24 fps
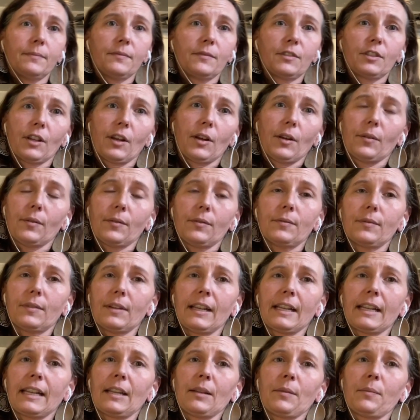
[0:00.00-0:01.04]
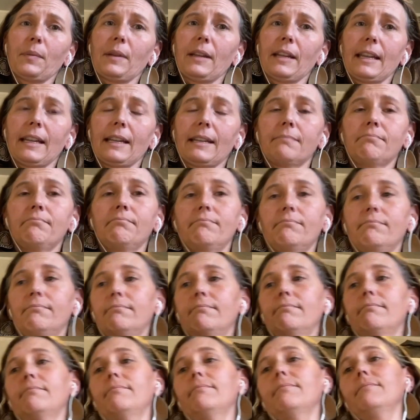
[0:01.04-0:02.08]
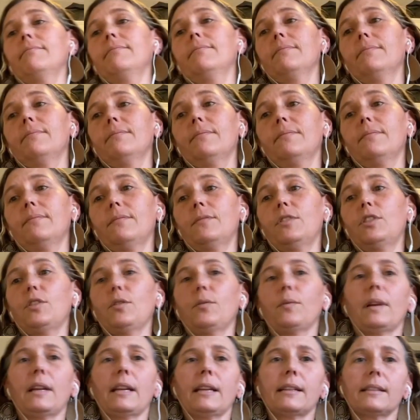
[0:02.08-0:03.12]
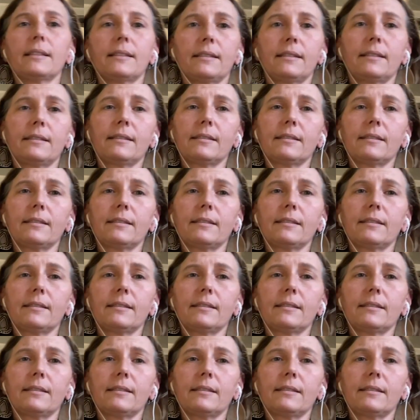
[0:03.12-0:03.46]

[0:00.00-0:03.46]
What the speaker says: So it can be 2 weeks.